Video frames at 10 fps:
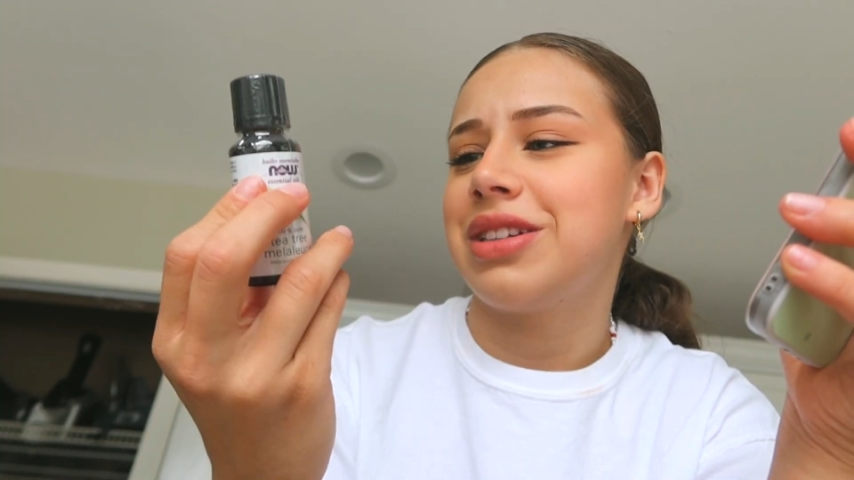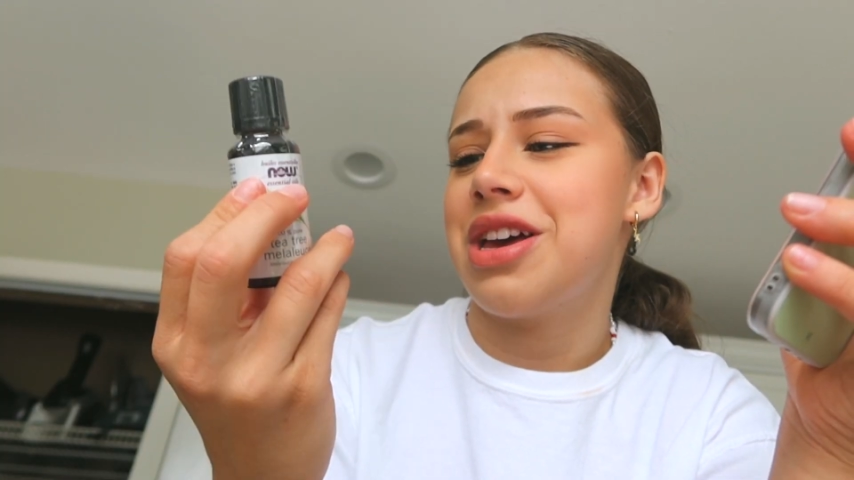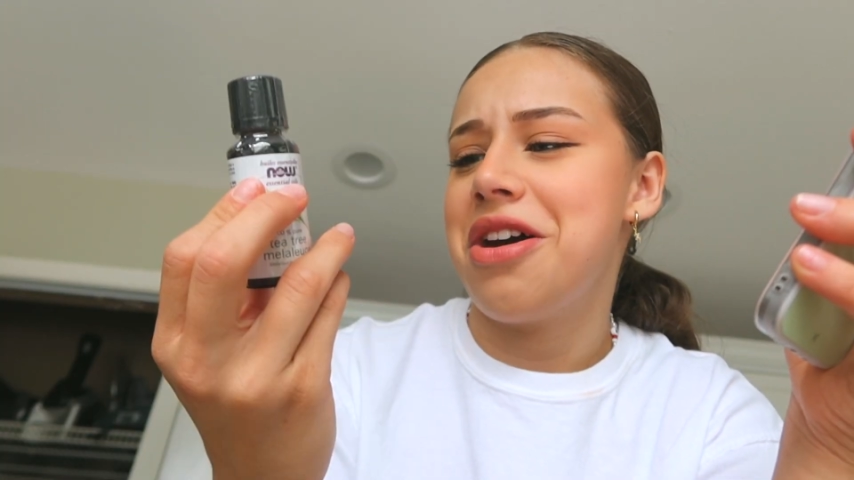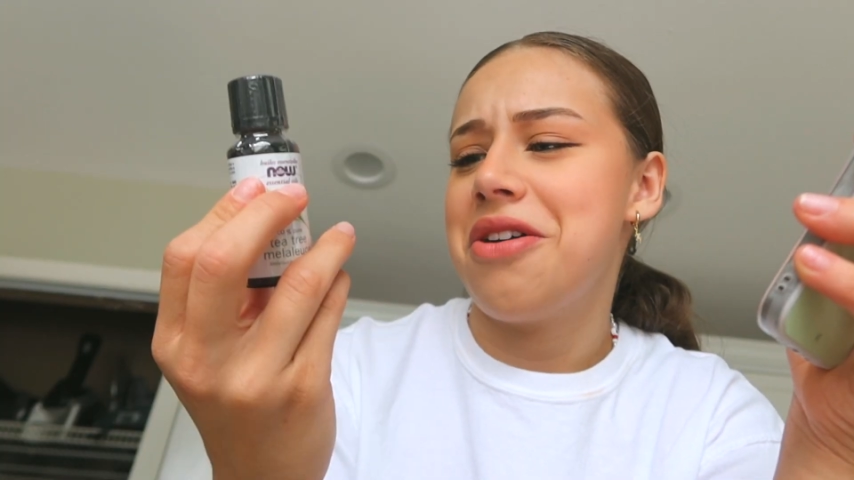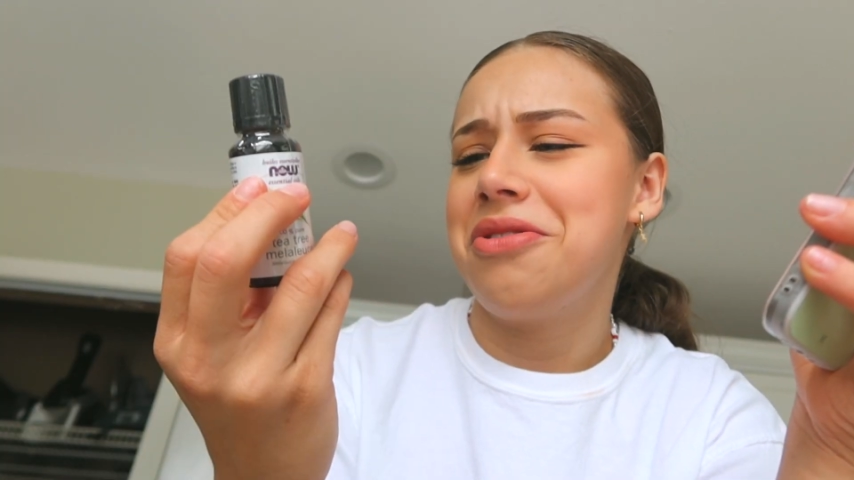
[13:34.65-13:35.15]

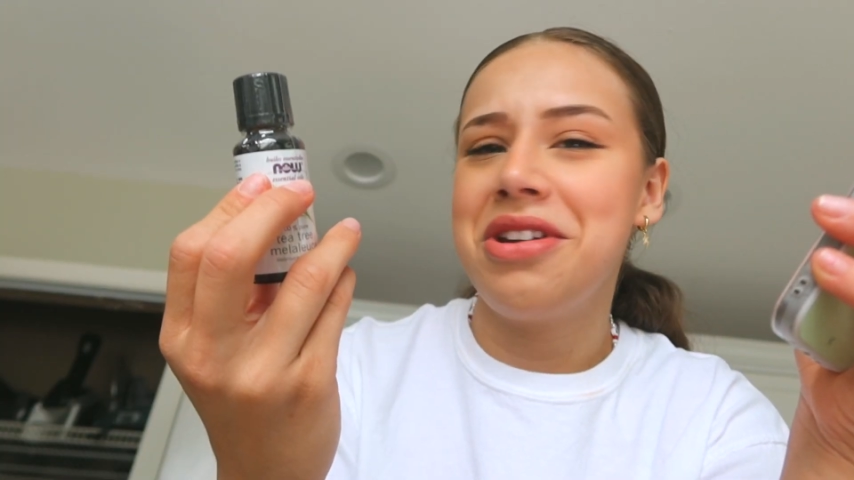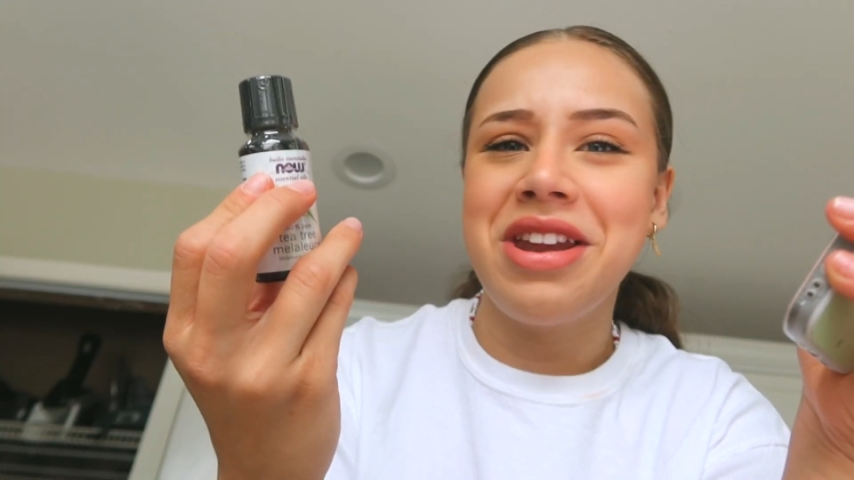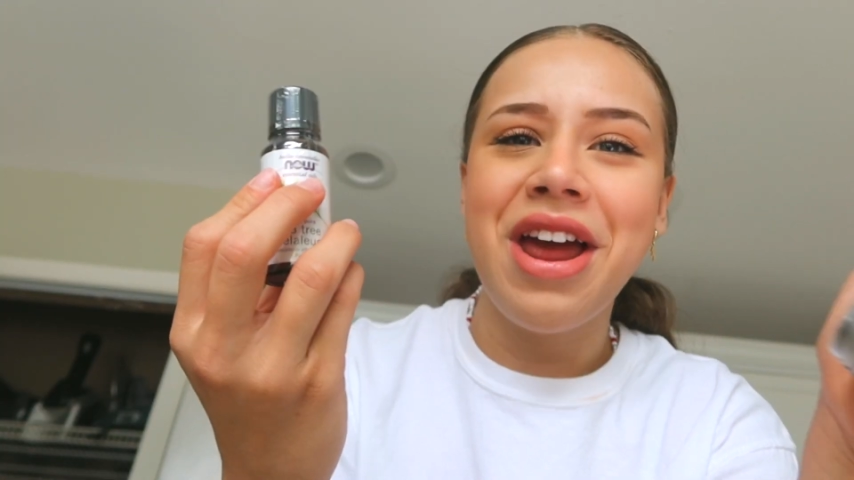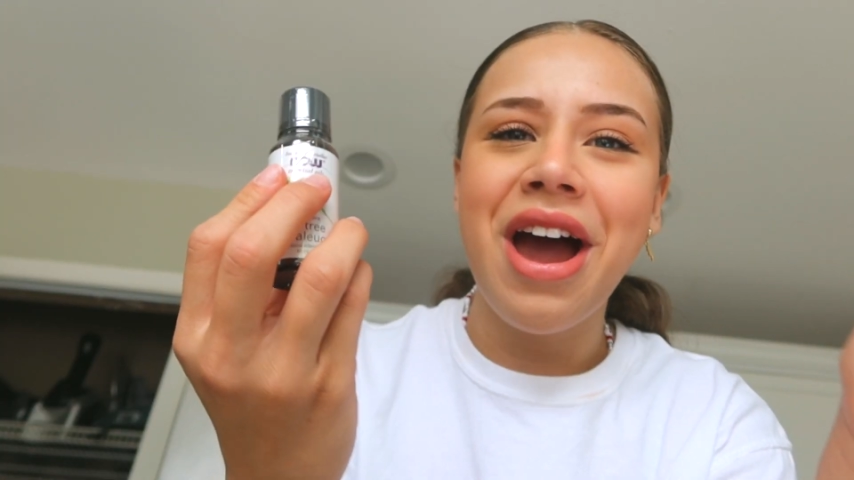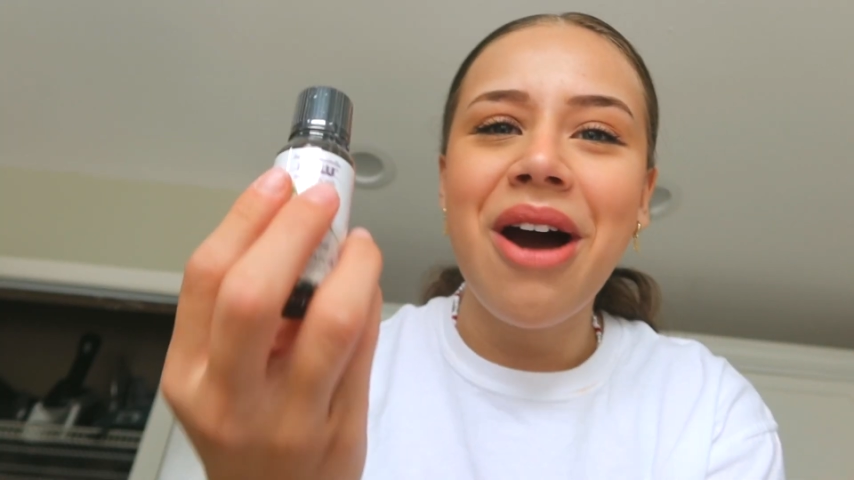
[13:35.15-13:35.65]
Oh
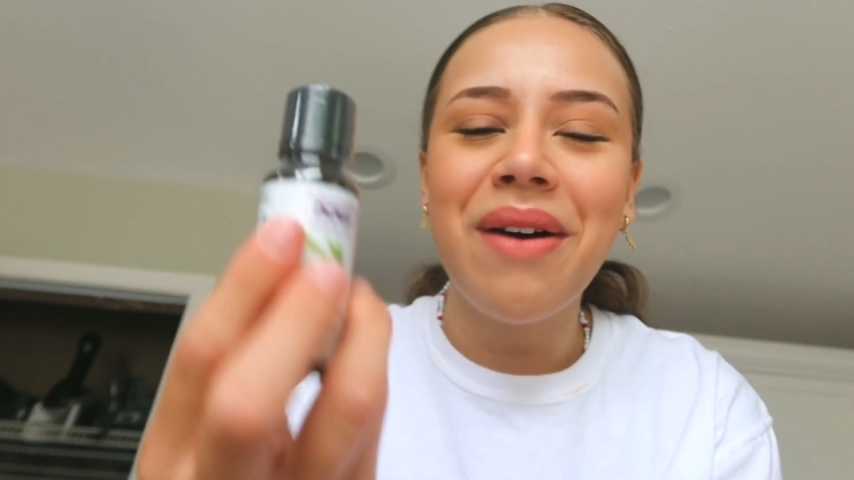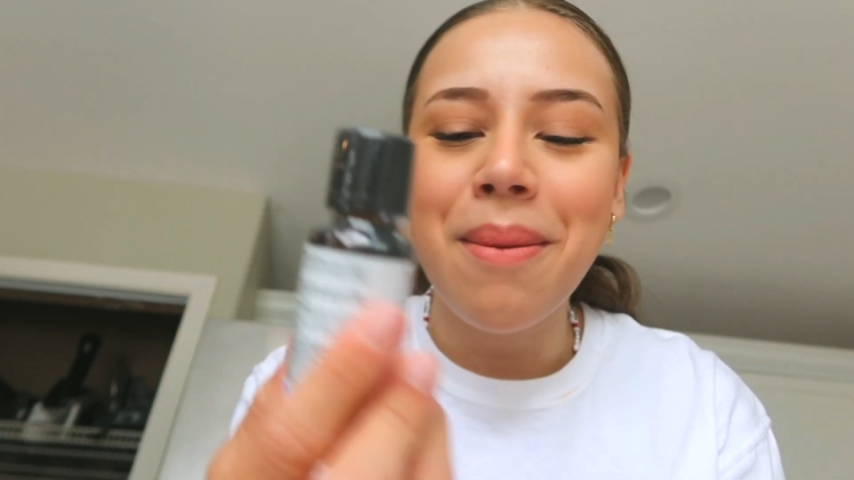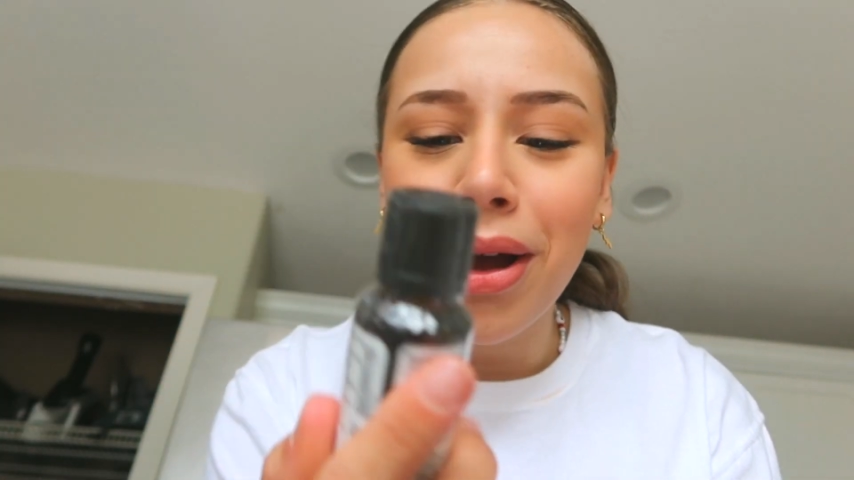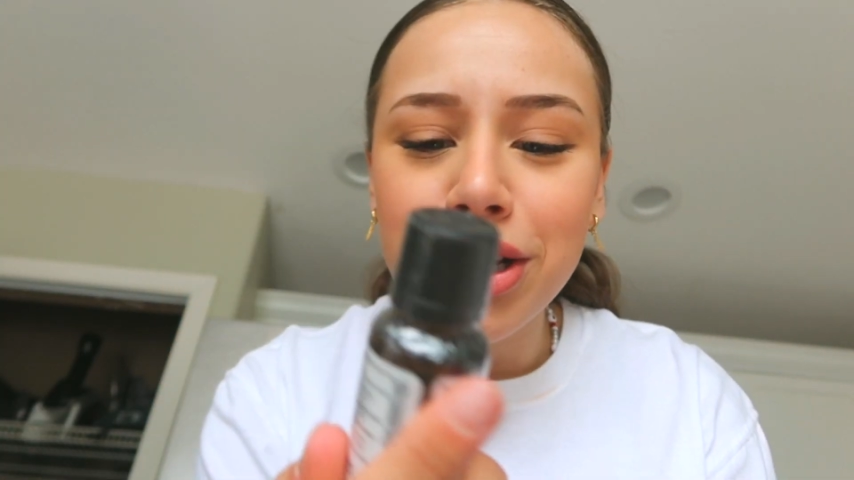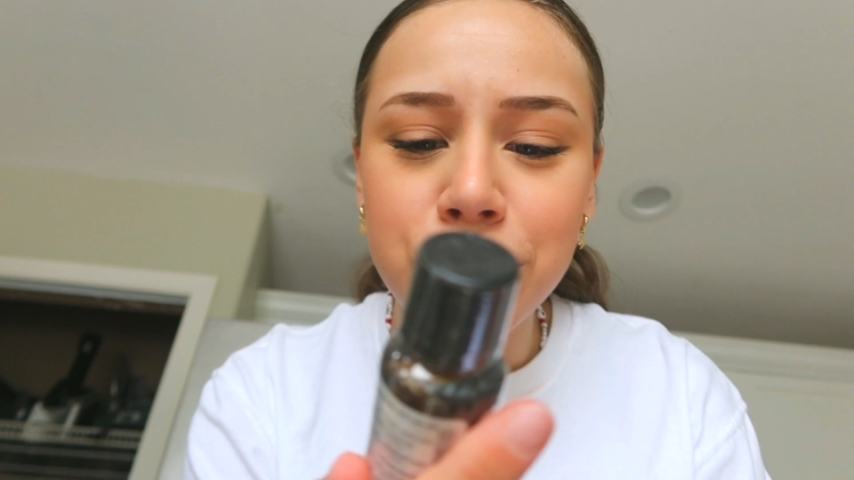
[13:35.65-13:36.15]
no, I
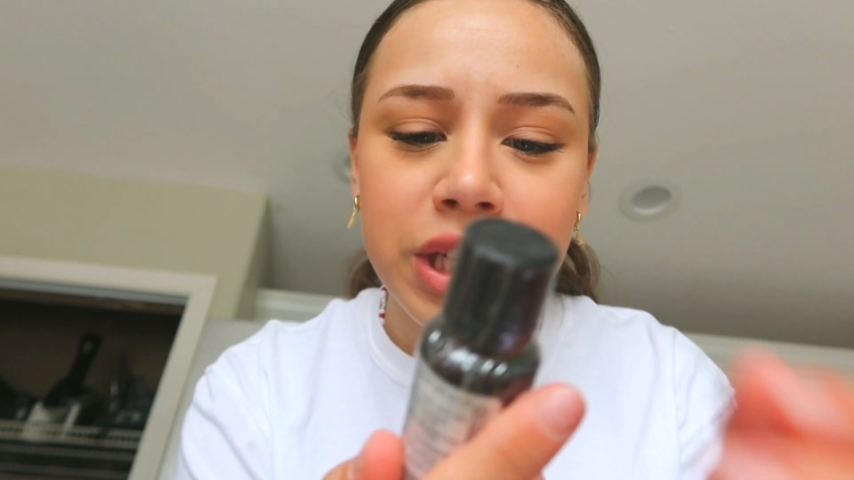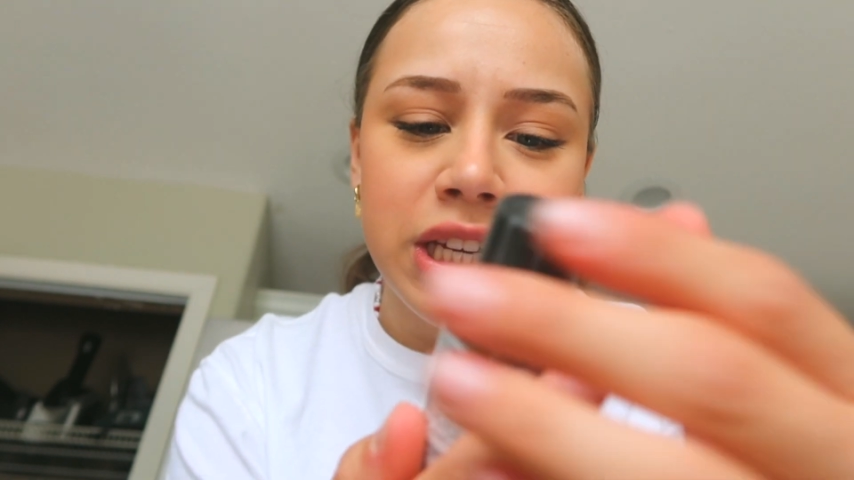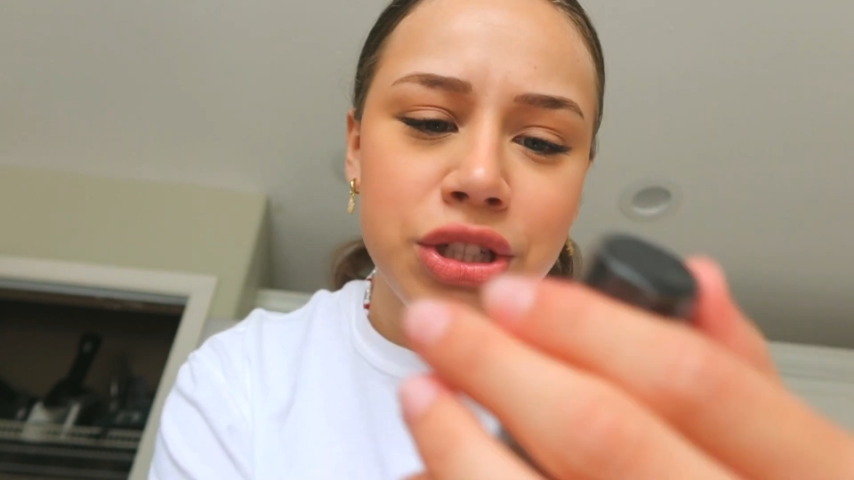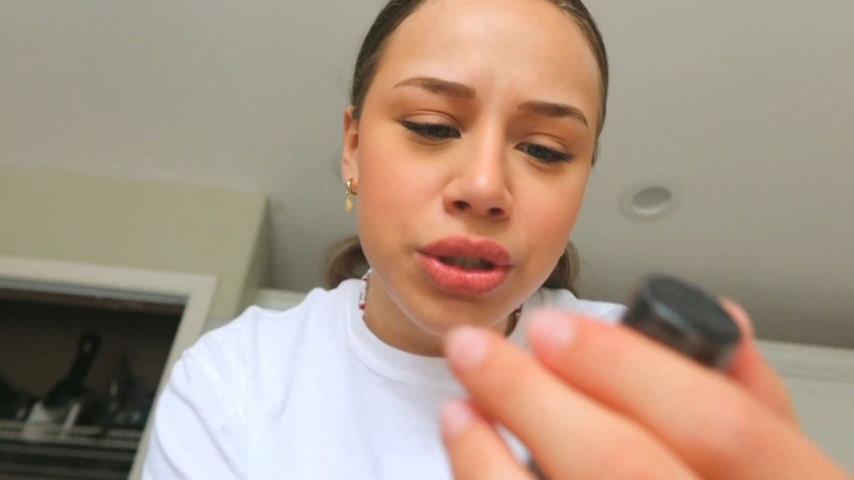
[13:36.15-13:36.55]
bought tea